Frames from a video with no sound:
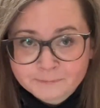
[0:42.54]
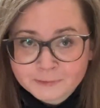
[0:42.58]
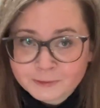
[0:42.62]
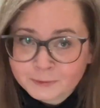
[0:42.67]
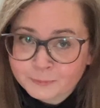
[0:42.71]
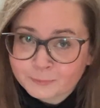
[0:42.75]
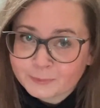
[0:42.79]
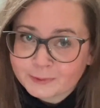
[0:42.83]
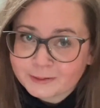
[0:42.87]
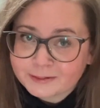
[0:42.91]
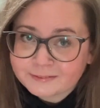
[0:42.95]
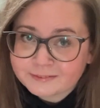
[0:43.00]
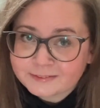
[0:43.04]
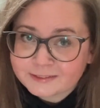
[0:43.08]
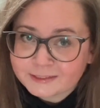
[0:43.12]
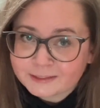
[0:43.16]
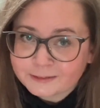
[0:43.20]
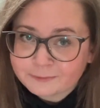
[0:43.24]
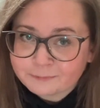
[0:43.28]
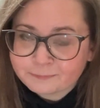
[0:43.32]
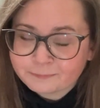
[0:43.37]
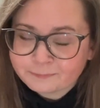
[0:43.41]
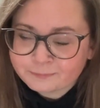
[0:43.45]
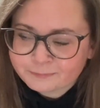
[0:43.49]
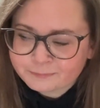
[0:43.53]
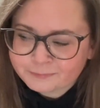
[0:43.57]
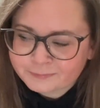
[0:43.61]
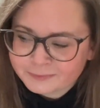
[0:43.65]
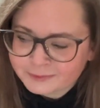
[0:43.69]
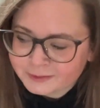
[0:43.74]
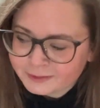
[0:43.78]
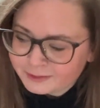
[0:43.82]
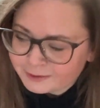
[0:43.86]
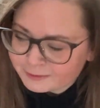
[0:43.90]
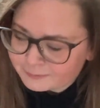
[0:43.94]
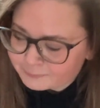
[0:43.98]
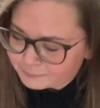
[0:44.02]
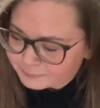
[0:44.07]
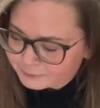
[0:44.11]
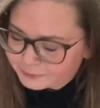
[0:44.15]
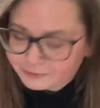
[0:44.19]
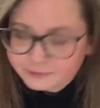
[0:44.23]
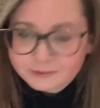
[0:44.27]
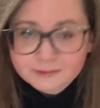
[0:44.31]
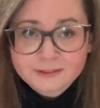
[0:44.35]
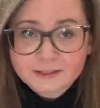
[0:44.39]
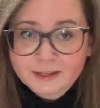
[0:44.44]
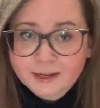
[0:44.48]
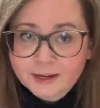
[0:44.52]
We'll see. But
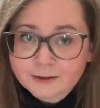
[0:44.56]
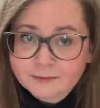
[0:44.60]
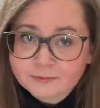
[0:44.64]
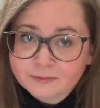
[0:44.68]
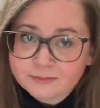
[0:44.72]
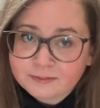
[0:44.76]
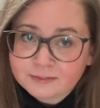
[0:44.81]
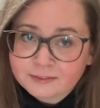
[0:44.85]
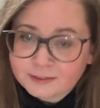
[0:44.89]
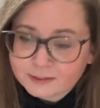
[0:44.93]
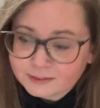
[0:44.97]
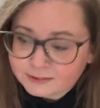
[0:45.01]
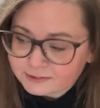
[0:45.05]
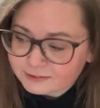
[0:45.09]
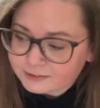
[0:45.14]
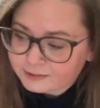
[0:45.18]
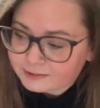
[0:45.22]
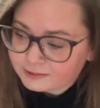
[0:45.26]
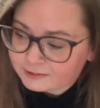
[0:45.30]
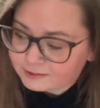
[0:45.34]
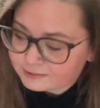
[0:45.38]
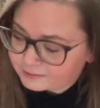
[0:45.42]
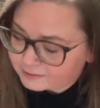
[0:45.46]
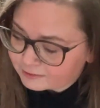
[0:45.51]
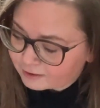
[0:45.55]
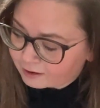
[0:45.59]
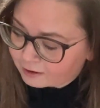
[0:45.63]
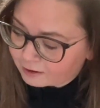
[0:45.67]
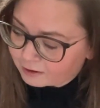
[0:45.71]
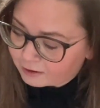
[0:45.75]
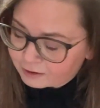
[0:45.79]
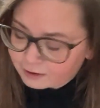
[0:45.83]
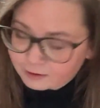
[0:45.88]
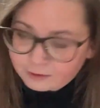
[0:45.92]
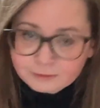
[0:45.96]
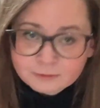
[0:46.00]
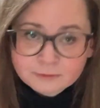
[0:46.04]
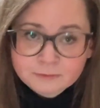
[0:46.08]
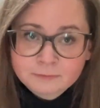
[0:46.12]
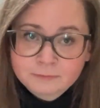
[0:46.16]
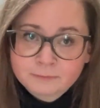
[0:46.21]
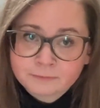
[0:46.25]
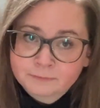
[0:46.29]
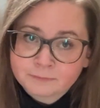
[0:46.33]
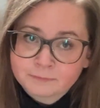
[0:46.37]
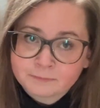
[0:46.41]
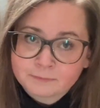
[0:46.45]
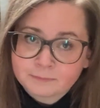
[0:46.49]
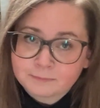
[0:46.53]
yeah, this is a
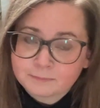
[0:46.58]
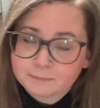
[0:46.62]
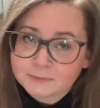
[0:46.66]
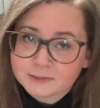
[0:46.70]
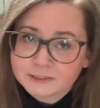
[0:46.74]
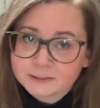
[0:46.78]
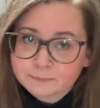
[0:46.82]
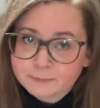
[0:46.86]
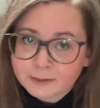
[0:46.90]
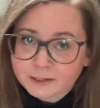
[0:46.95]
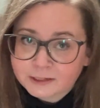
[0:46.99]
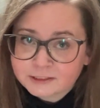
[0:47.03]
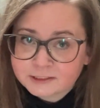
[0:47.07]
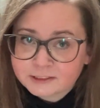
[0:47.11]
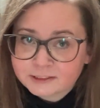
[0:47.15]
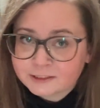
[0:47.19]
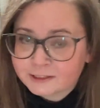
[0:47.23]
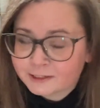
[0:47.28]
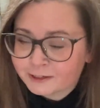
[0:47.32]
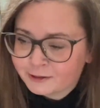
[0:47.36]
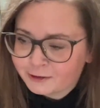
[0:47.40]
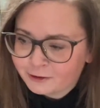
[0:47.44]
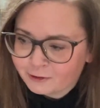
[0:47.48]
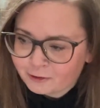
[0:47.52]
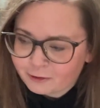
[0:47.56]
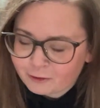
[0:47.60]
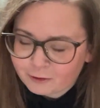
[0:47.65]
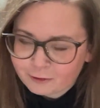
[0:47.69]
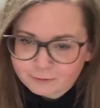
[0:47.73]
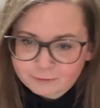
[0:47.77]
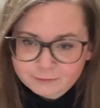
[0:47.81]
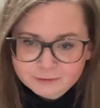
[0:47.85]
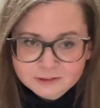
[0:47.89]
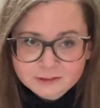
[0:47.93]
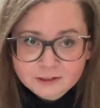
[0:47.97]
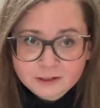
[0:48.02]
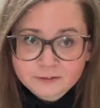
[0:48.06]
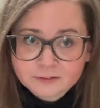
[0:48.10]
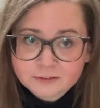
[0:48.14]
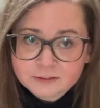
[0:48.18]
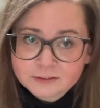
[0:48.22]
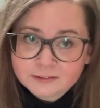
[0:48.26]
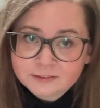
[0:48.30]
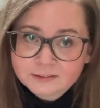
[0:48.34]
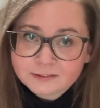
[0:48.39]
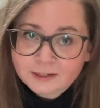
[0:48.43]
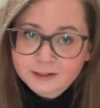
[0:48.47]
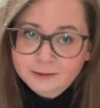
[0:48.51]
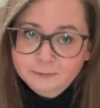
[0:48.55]
mishmash of
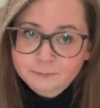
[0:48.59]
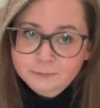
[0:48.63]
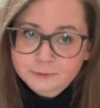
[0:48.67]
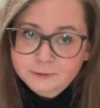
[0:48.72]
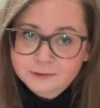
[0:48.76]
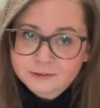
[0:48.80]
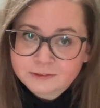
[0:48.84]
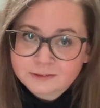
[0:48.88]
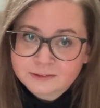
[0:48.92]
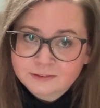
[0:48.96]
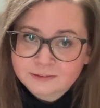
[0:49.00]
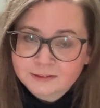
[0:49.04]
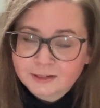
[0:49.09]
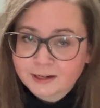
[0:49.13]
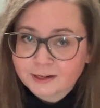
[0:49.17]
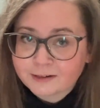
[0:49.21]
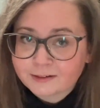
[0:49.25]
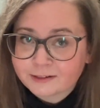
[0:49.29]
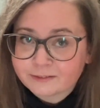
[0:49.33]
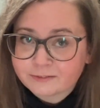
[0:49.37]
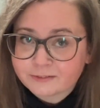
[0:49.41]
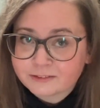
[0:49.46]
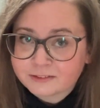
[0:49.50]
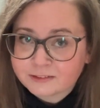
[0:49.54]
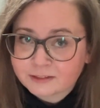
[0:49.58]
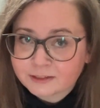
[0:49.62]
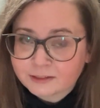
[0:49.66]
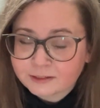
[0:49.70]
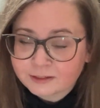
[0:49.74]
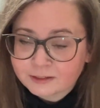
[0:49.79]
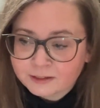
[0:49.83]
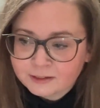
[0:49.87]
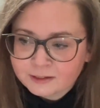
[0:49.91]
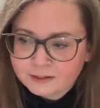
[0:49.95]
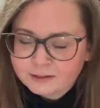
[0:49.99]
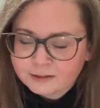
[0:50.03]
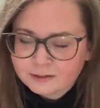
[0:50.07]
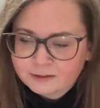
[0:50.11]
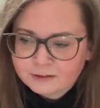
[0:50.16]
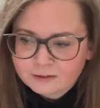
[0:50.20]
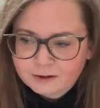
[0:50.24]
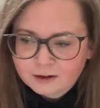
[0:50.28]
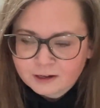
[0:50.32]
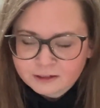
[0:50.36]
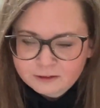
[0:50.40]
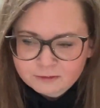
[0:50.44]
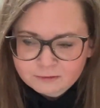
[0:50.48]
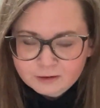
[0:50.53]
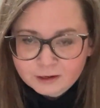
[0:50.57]
genres and books and everything.
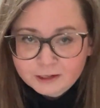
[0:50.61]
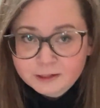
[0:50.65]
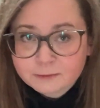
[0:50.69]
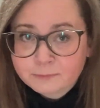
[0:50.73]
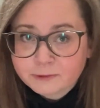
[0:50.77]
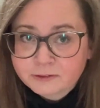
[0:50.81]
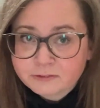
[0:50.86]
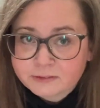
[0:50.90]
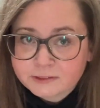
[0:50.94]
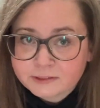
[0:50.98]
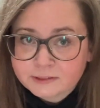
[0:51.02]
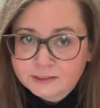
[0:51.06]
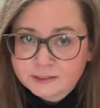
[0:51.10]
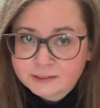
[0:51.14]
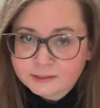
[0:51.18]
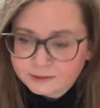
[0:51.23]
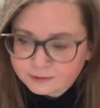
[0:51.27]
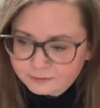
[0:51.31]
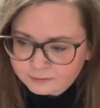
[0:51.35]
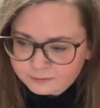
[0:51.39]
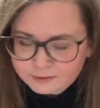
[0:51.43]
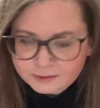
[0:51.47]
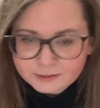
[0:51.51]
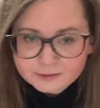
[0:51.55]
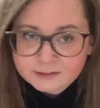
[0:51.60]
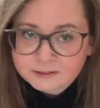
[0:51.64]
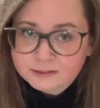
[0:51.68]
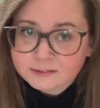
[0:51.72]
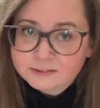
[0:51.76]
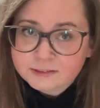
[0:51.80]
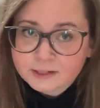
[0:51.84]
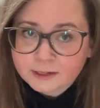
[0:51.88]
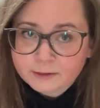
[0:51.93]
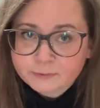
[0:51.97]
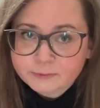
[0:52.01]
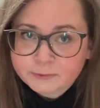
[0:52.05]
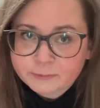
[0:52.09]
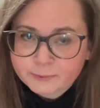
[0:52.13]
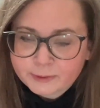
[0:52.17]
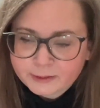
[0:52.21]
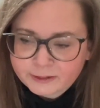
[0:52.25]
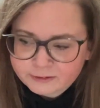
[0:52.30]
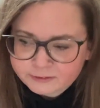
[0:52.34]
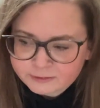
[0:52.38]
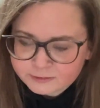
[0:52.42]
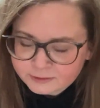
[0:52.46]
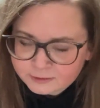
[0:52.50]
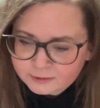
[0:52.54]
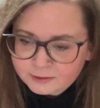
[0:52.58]
Kind of like my reading, it's everywhere.
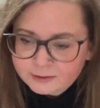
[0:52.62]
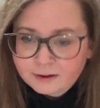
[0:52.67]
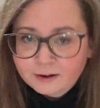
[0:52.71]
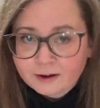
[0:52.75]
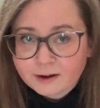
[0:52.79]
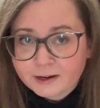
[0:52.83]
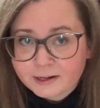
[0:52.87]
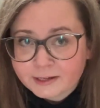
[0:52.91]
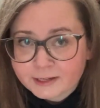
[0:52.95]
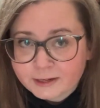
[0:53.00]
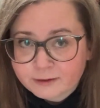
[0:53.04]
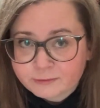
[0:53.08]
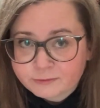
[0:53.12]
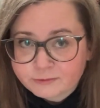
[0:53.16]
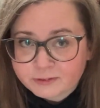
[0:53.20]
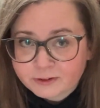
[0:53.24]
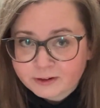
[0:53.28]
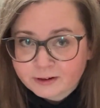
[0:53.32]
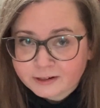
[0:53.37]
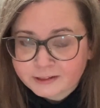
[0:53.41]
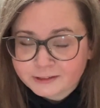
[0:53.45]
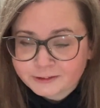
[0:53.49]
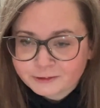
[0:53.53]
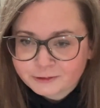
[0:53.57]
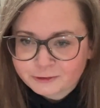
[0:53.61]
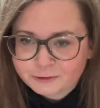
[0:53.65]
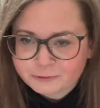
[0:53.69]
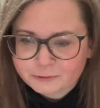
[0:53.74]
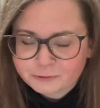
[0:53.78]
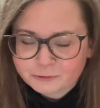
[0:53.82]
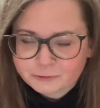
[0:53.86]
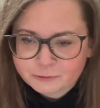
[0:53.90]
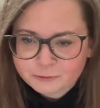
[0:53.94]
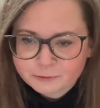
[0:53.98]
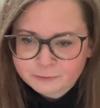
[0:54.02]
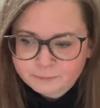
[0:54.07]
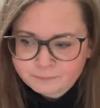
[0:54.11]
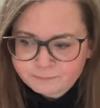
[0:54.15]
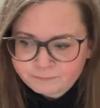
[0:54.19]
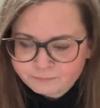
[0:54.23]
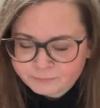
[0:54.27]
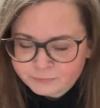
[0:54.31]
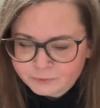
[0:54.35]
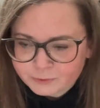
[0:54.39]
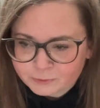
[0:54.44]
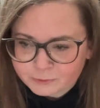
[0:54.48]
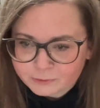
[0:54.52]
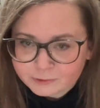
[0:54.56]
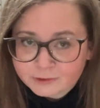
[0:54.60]
I have tried to
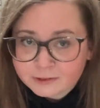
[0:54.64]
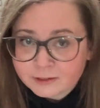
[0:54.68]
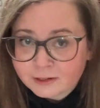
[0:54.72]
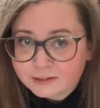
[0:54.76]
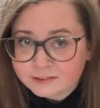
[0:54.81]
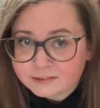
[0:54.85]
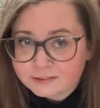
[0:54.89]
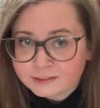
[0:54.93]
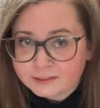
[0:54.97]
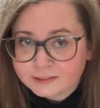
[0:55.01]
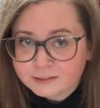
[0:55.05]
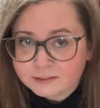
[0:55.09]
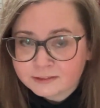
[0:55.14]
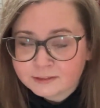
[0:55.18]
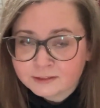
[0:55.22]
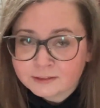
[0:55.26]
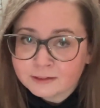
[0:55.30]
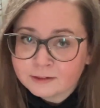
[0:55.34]
organize it.